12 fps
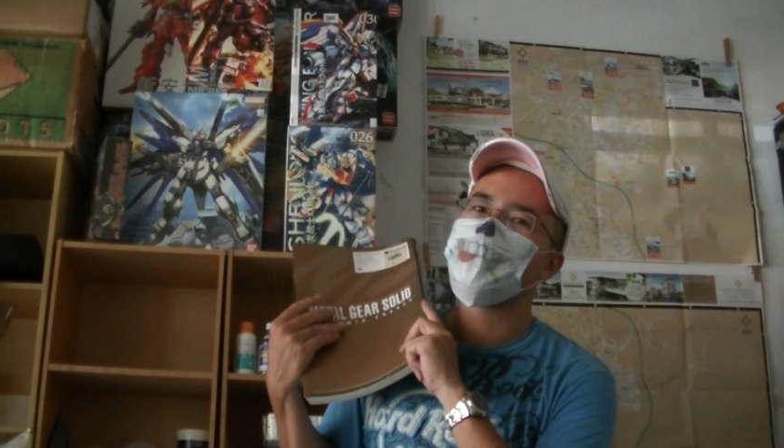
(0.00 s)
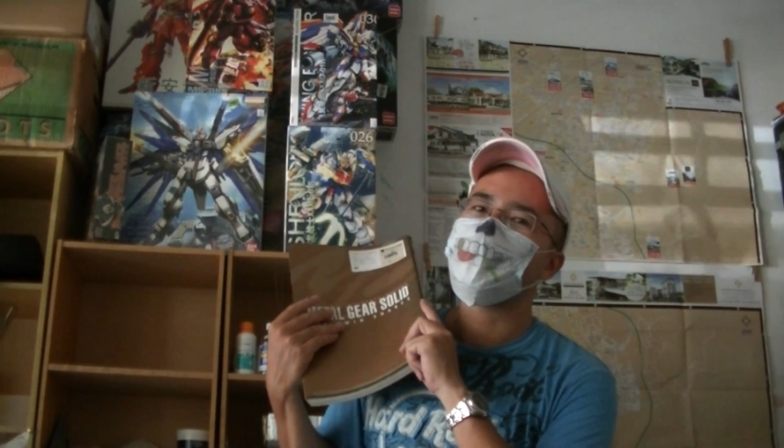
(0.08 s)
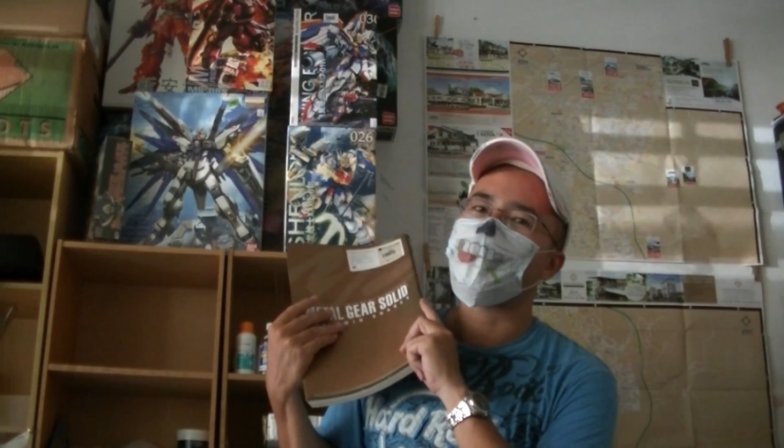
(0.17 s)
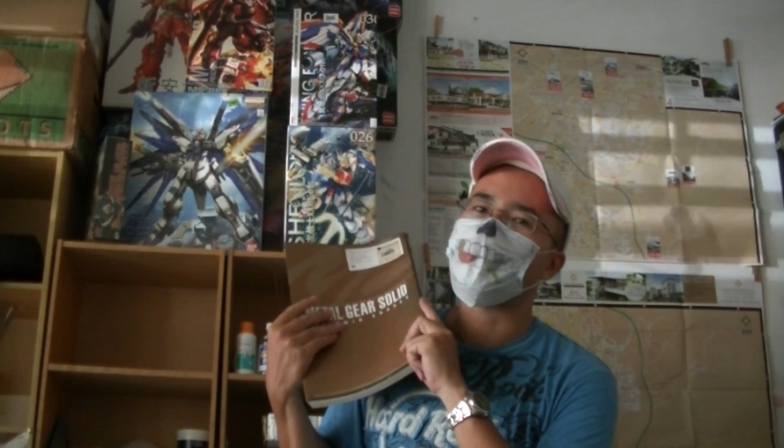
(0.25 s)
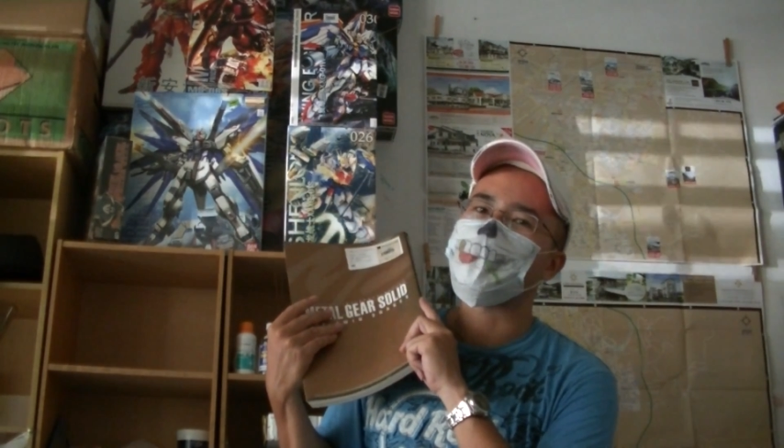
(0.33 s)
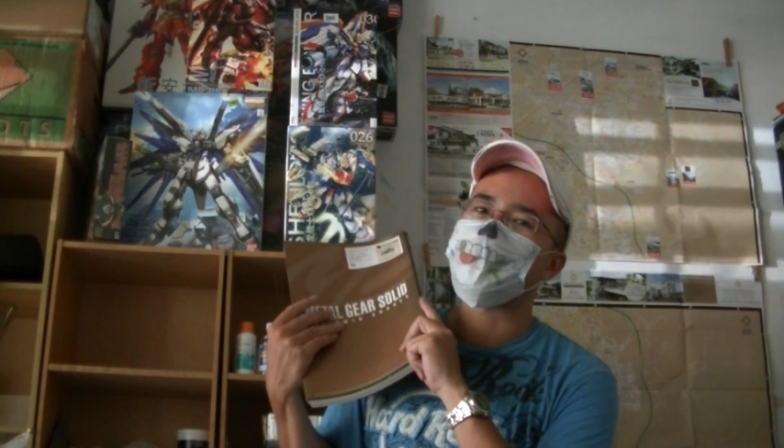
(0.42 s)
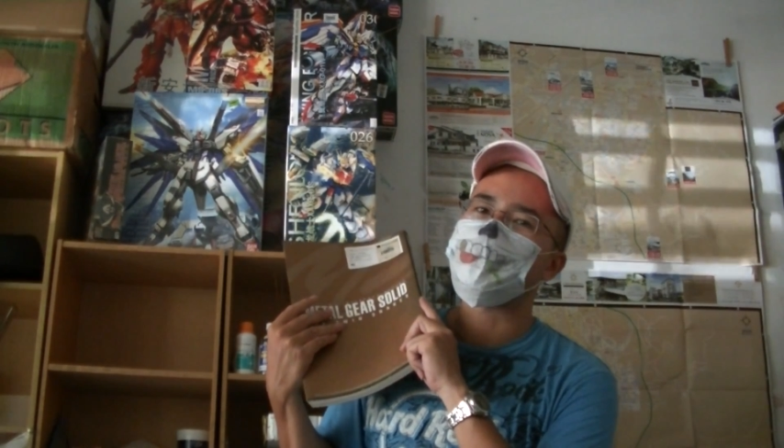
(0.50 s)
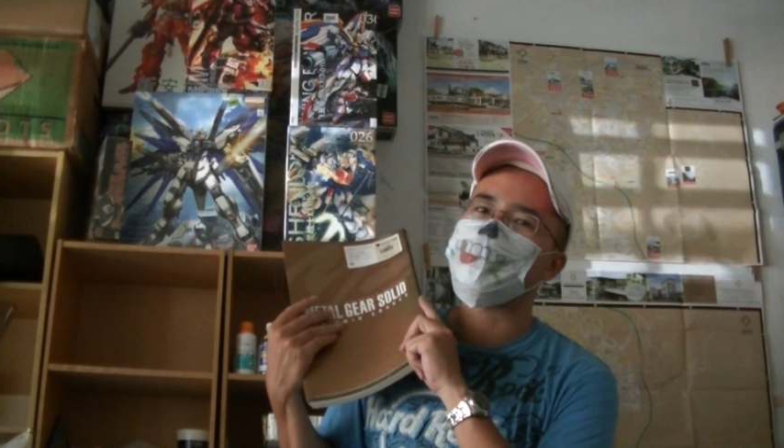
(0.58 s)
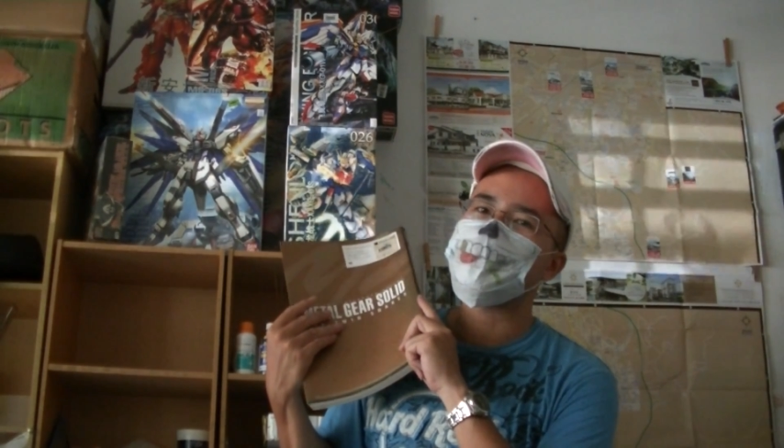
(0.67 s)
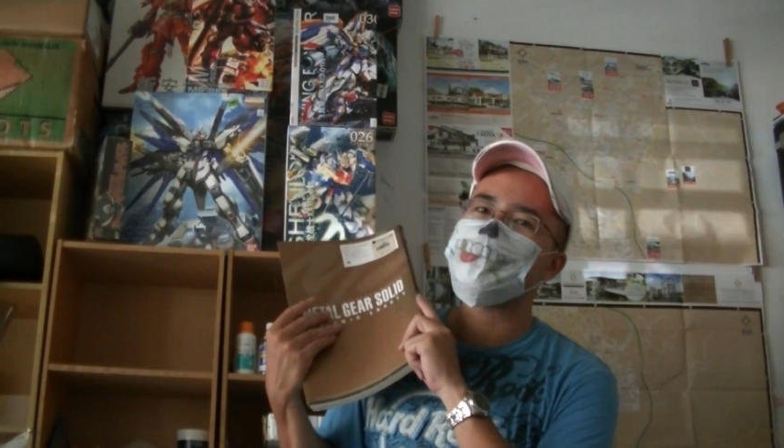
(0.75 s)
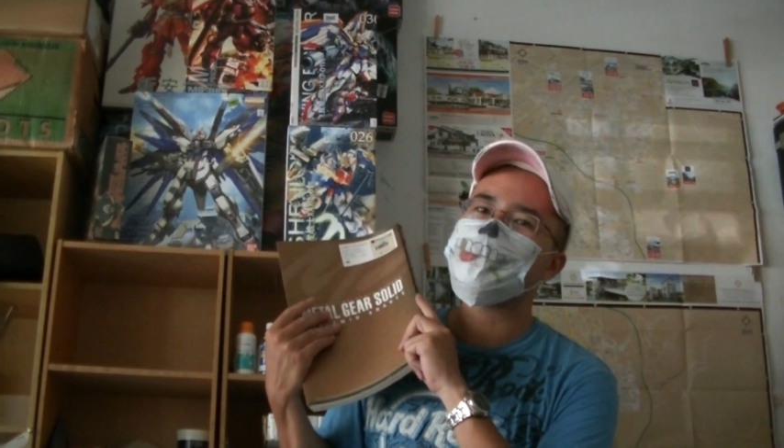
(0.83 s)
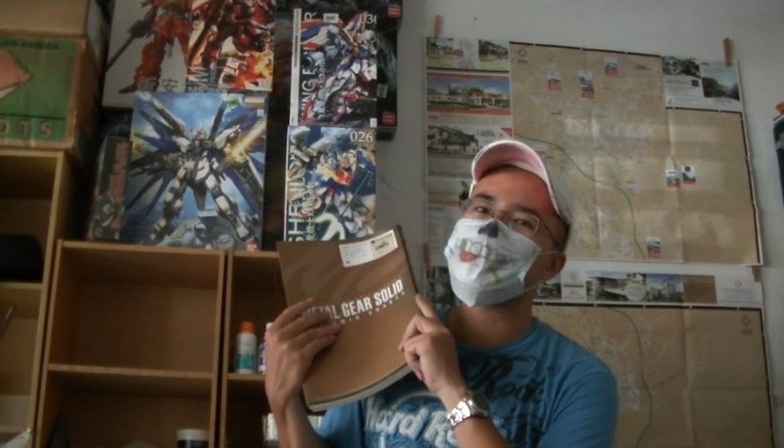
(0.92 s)
for the
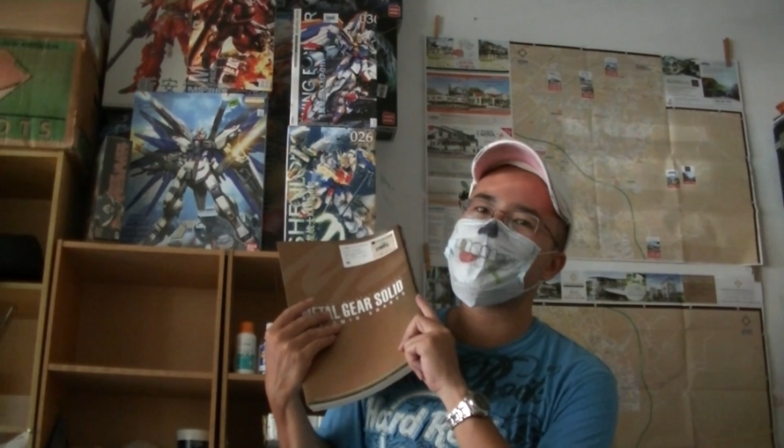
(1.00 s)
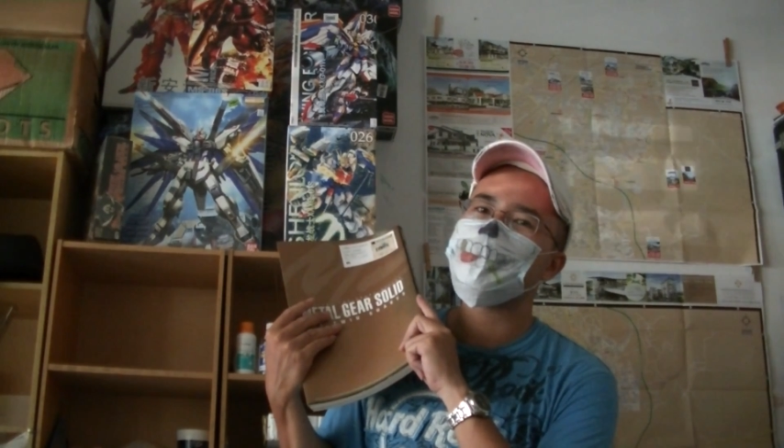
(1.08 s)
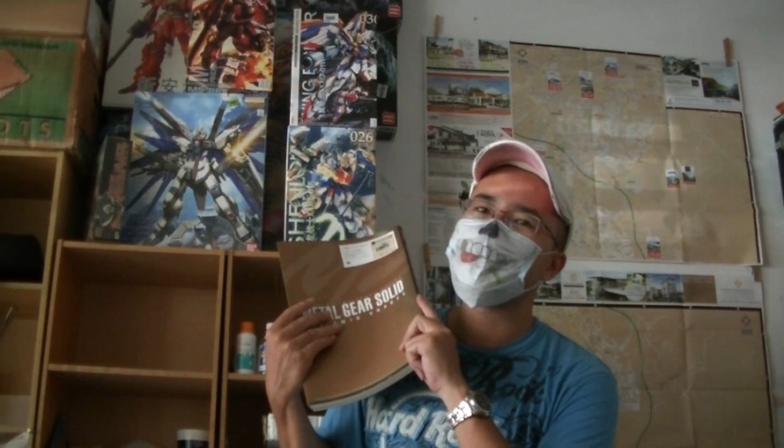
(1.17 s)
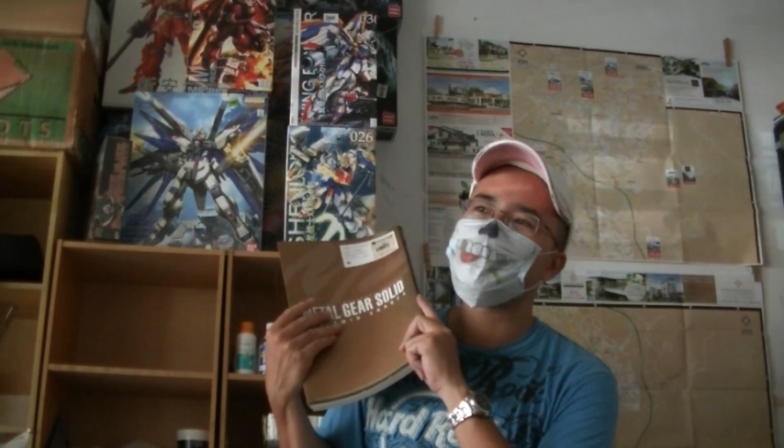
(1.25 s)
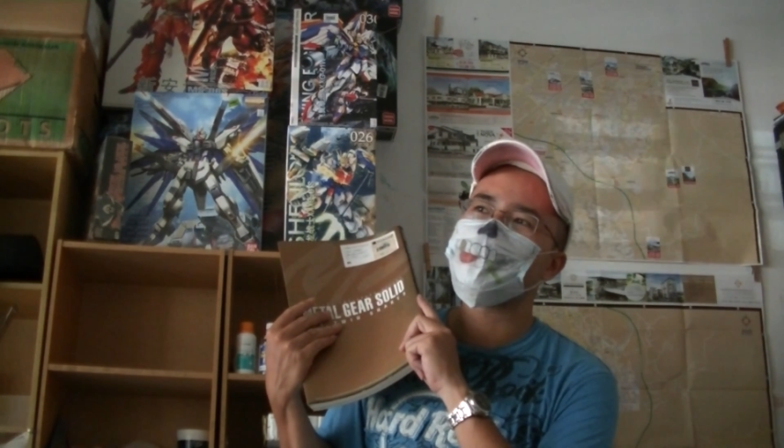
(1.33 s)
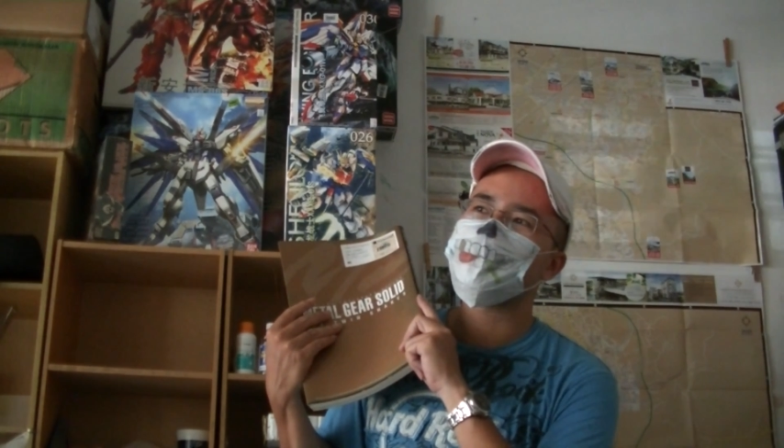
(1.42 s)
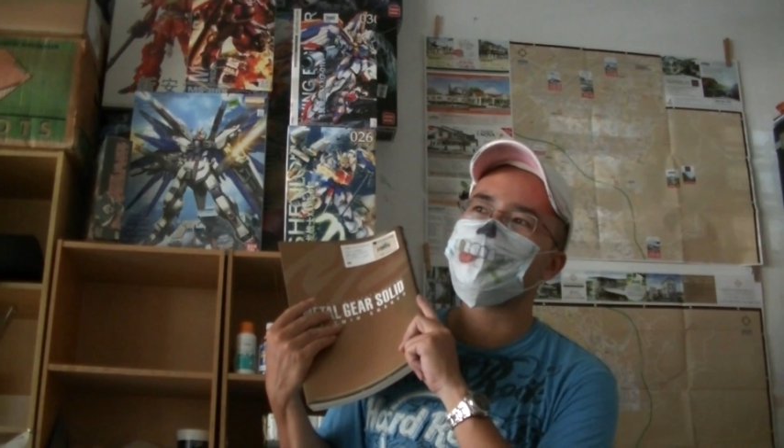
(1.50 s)
PC universe,